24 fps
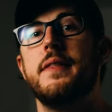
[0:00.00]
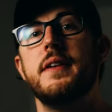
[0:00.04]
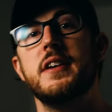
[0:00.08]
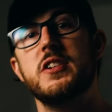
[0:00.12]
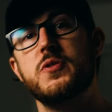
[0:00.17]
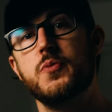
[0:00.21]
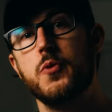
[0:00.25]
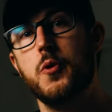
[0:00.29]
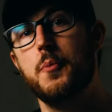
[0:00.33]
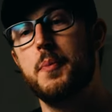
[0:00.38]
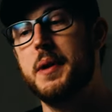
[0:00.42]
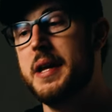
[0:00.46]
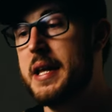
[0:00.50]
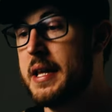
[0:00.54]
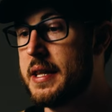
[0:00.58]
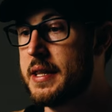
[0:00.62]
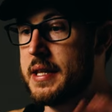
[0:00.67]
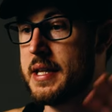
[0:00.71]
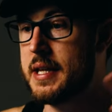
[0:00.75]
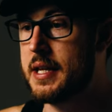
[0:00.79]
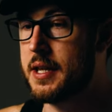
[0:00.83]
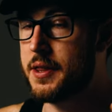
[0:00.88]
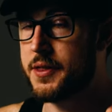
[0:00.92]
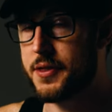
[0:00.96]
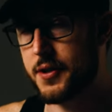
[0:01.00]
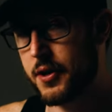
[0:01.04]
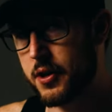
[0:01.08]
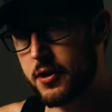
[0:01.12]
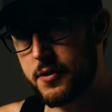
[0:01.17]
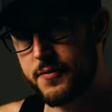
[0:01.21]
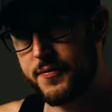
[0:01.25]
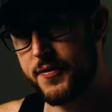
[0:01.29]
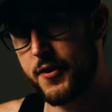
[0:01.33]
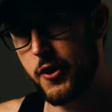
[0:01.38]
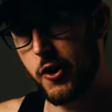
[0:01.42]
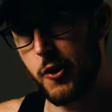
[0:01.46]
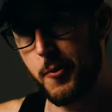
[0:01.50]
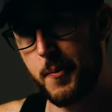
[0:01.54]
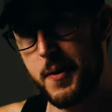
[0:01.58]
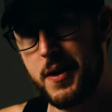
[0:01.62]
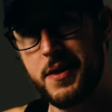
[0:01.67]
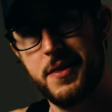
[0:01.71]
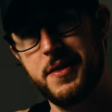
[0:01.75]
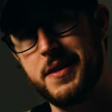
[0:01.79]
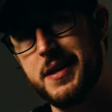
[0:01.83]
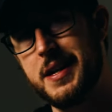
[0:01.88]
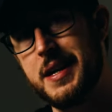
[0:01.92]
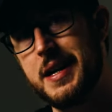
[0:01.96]
This will be the third film
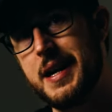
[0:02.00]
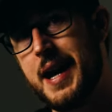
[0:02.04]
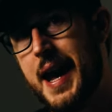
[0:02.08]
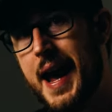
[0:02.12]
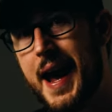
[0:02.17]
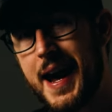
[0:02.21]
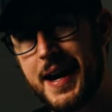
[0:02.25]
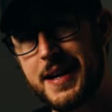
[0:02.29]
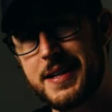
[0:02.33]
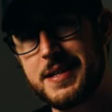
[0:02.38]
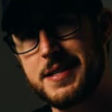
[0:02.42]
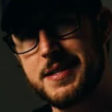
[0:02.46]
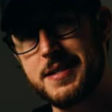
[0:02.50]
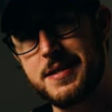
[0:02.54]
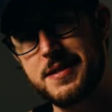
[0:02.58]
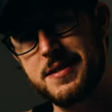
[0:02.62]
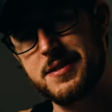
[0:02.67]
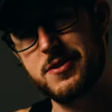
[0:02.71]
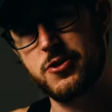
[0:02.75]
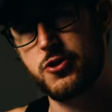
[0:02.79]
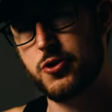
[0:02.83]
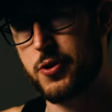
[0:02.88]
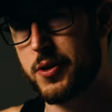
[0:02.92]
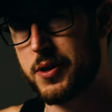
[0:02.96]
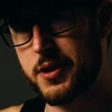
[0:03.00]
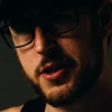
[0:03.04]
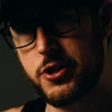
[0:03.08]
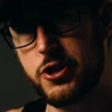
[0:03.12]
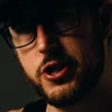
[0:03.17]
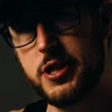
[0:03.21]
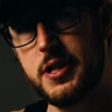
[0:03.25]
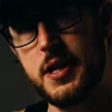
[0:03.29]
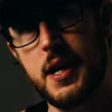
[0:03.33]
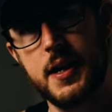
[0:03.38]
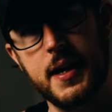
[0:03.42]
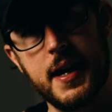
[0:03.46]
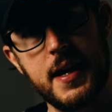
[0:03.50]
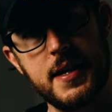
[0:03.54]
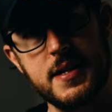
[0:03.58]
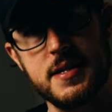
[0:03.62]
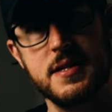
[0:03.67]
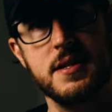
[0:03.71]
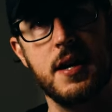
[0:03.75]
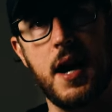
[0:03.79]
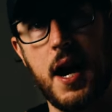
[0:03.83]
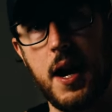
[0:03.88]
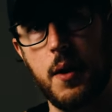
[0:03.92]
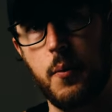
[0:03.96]
in the X trilogy, I
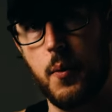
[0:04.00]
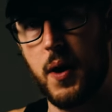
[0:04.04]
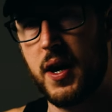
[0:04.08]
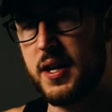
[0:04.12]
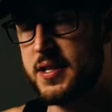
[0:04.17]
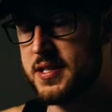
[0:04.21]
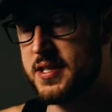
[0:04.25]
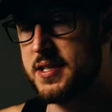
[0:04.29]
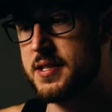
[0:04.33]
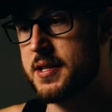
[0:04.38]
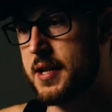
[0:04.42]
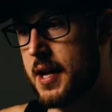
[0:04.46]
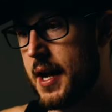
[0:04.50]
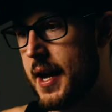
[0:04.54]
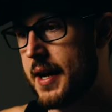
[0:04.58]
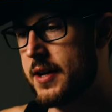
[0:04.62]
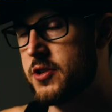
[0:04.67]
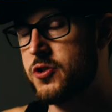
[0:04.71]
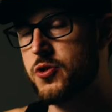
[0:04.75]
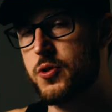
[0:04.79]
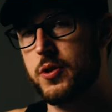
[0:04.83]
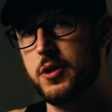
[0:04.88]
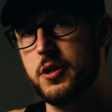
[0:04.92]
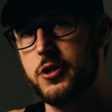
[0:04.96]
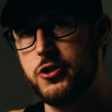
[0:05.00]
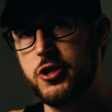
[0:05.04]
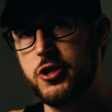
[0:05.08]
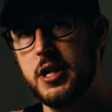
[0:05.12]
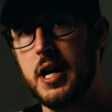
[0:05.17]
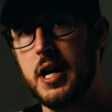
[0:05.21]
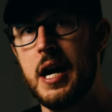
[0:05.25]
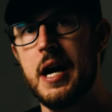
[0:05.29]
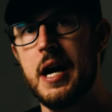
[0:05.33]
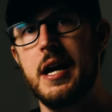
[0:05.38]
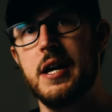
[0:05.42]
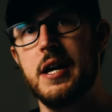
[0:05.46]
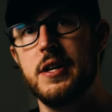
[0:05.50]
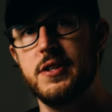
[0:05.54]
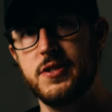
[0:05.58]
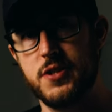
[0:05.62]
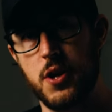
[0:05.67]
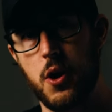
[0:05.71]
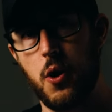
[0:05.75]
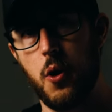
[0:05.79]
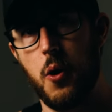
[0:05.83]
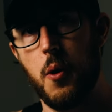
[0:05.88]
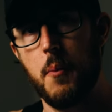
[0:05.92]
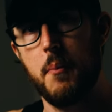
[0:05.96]
guess, Ty West's X trilogy.
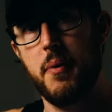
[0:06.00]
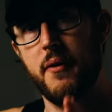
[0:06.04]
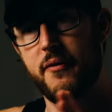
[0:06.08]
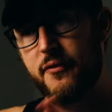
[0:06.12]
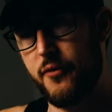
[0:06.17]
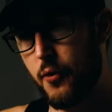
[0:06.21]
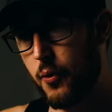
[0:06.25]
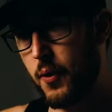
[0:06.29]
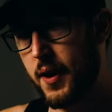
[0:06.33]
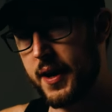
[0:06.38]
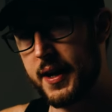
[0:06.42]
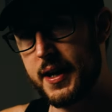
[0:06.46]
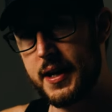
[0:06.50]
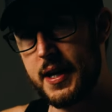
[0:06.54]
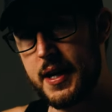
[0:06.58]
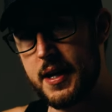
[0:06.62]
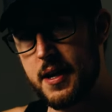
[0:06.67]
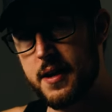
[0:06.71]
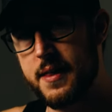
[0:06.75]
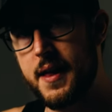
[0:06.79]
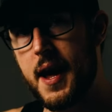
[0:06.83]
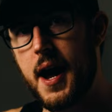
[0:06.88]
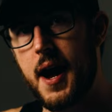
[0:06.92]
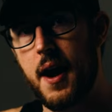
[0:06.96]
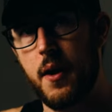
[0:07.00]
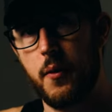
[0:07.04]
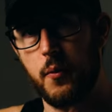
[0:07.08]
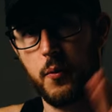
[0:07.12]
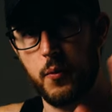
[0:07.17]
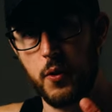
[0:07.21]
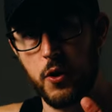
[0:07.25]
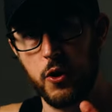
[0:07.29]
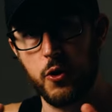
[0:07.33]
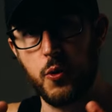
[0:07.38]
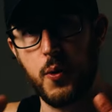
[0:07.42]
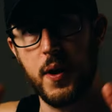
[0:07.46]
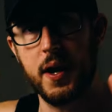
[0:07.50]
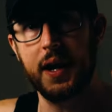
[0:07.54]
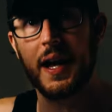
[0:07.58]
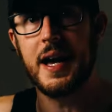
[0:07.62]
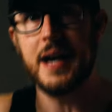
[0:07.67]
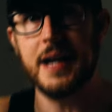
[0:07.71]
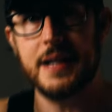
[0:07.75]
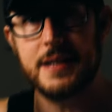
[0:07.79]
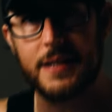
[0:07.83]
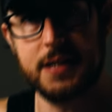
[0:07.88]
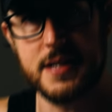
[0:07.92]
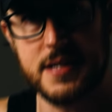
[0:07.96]
So before I get into that, real
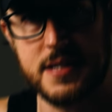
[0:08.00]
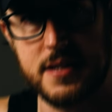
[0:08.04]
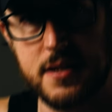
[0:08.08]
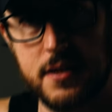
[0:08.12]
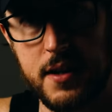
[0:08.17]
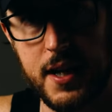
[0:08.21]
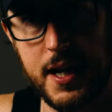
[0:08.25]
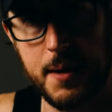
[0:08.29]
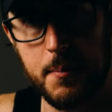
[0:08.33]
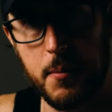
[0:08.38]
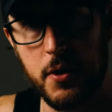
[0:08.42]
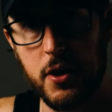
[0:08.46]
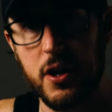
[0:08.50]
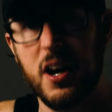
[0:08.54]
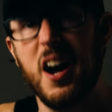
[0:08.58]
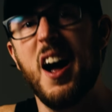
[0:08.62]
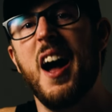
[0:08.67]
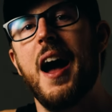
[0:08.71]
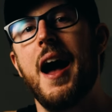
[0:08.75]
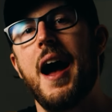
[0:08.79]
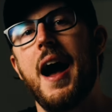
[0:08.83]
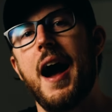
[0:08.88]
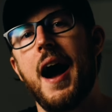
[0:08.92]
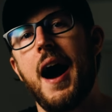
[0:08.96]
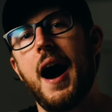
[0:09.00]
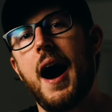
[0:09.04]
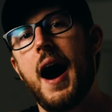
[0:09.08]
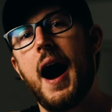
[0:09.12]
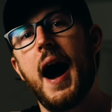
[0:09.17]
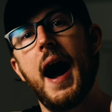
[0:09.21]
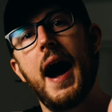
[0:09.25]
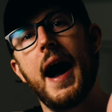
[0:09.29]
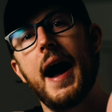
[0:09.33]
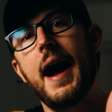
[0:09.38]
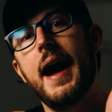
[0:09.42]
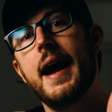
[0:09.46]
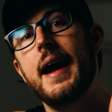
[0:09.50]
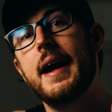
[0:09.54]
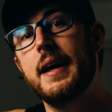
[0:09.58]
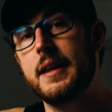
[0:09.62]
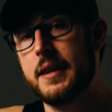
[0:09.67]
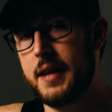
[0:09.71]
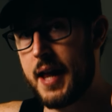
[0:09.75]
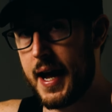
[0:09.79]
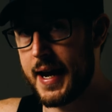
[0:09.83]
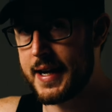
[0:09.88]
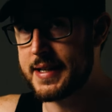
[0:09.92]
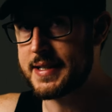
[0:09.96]
quick, disclaimer, I
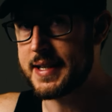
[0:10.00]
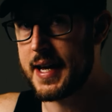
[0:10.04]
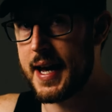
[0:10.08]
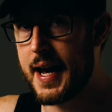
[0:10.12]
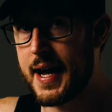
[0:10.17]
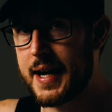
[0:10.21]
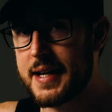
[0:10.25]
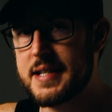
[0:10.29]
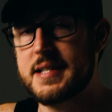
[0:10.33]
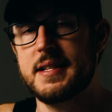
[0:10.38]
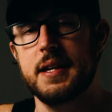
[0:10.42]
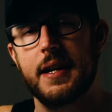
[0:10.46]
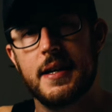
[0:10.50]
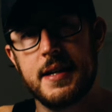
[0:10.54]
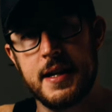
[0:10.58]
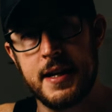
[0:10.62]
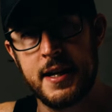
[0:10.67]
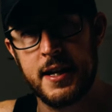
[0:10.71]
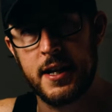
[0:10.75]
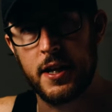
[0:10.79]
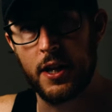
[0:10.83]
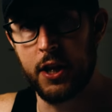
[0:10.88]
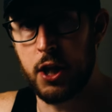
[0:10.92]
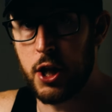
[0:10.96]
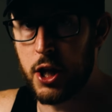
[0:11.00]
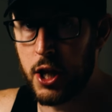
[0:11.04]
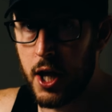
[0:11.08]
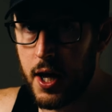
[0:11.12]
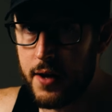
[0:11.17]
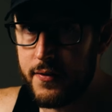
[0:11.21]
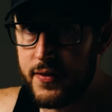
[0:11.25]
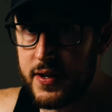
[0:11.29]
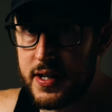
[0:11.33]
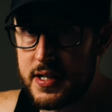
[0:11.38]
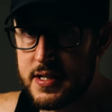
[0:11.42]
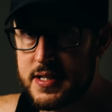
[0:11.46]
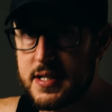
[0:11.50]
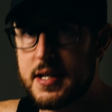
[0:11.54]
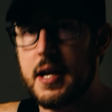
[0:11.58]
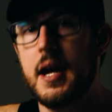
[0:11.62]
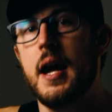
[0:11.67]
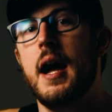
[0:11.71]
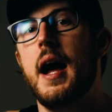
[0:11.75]
liked X, I didn't love it,